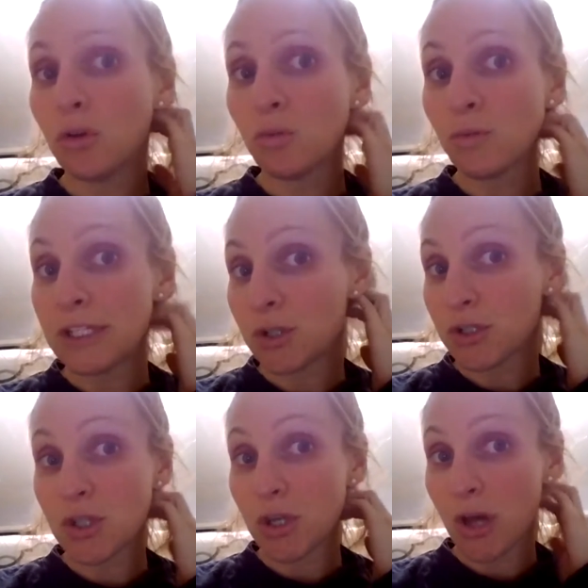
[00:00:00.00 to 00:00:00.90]

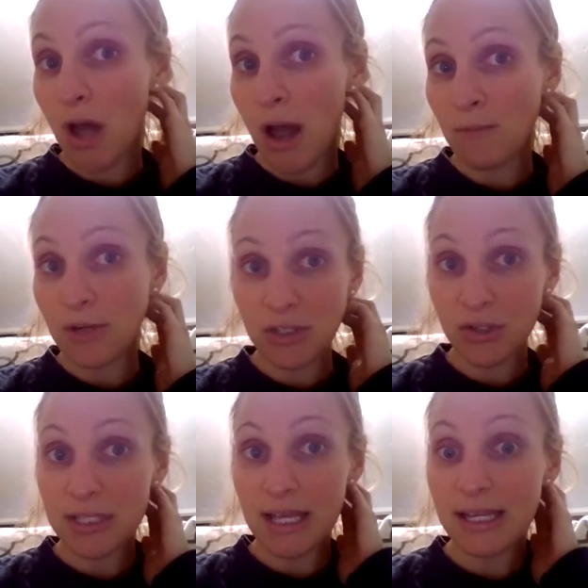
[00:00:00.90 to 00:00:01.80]
research the
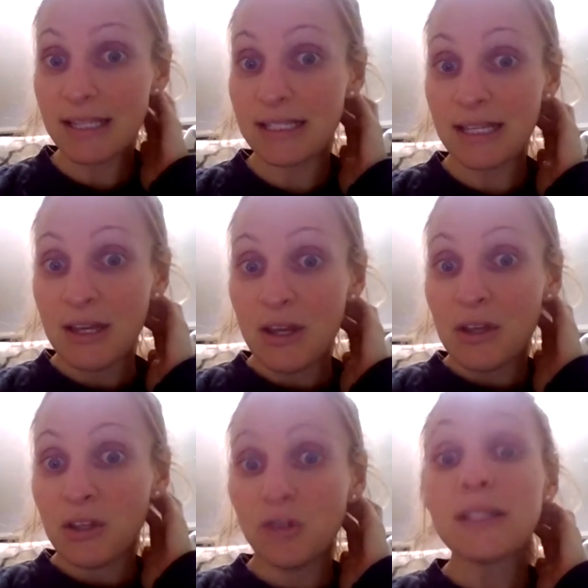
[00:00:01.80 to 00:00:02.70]
research studies.
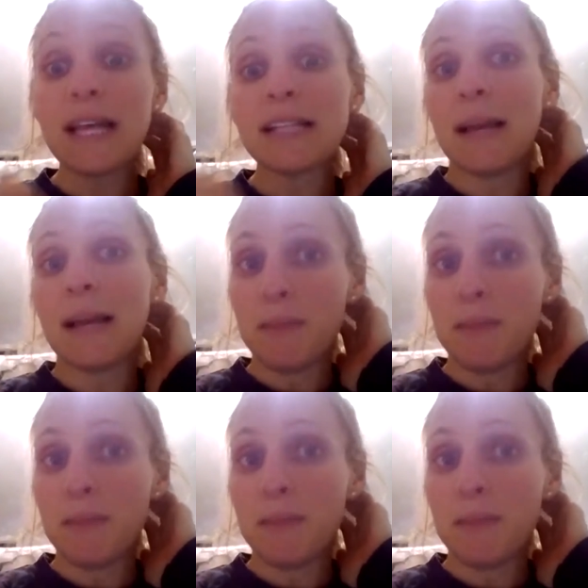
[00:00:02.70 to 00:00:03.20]
Use that time.